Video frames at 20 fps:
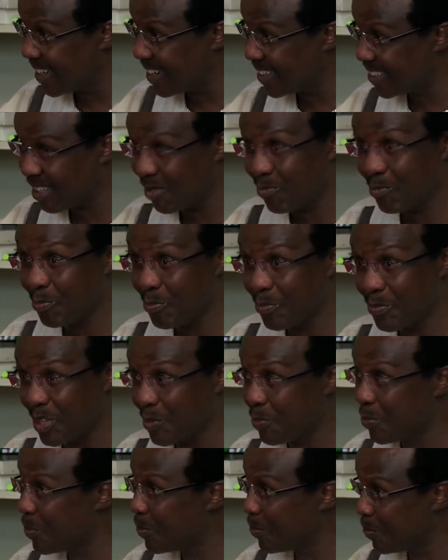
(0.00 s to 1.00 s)
some of
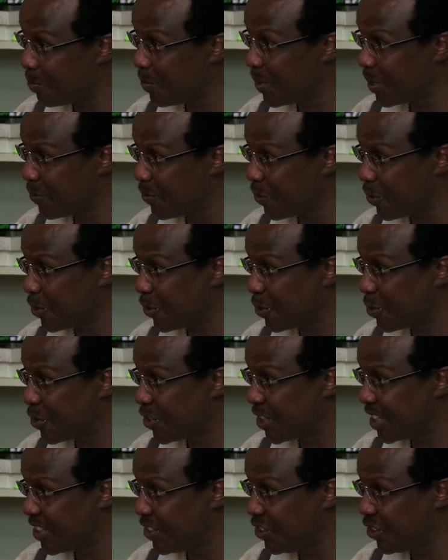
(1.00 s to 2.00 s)
them being forced to
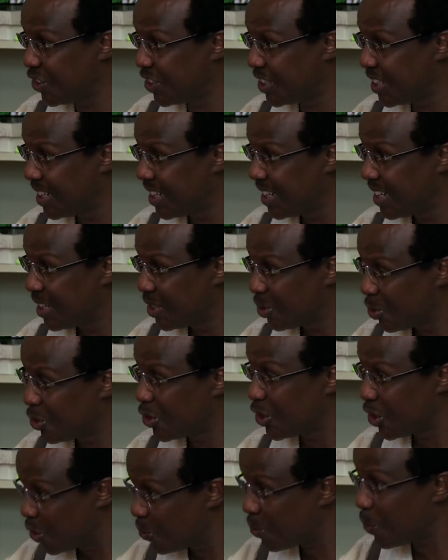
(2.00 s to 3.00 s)
change
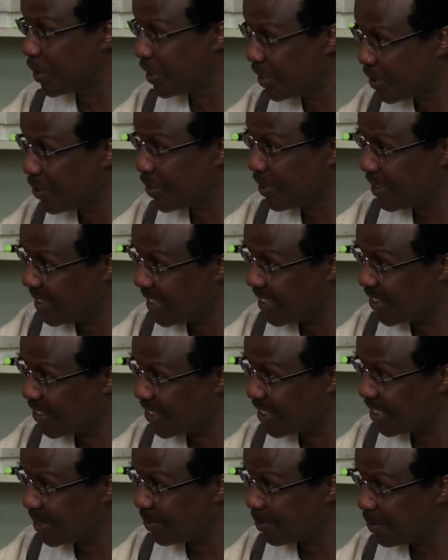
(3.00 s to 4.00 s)
political
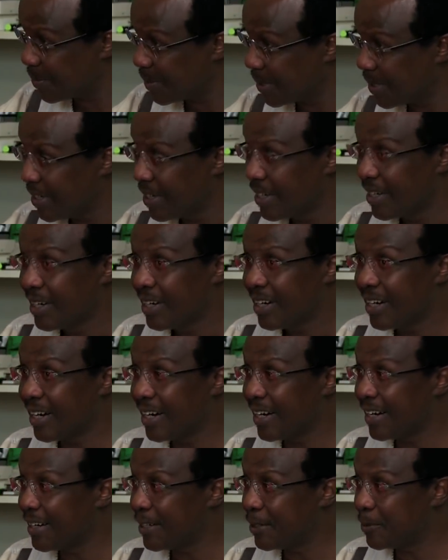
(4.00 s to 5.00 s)
leadership.
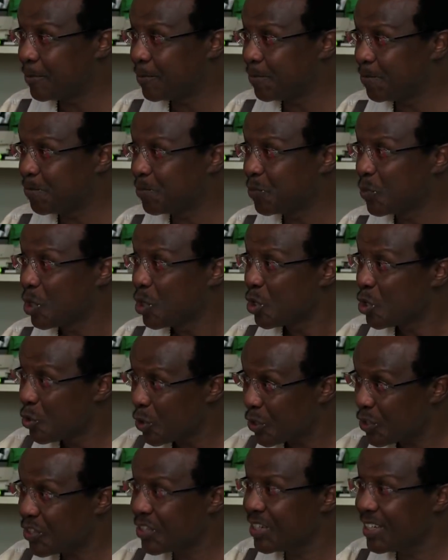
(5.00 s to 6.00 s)

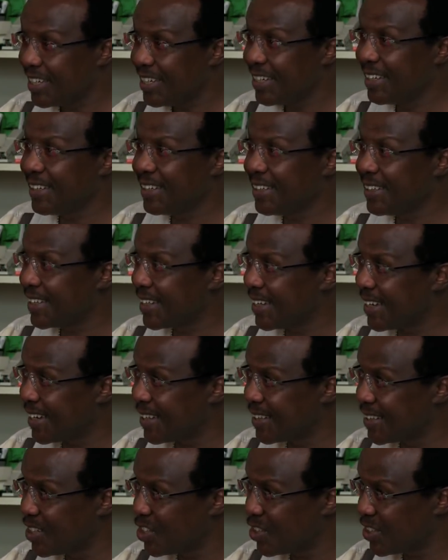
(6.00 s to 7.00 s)
You're seeing
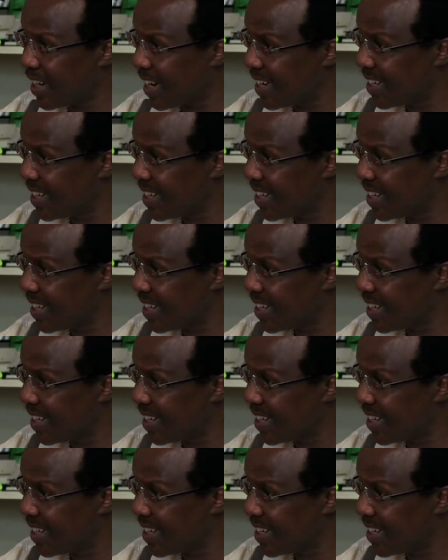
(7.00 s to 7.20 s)
these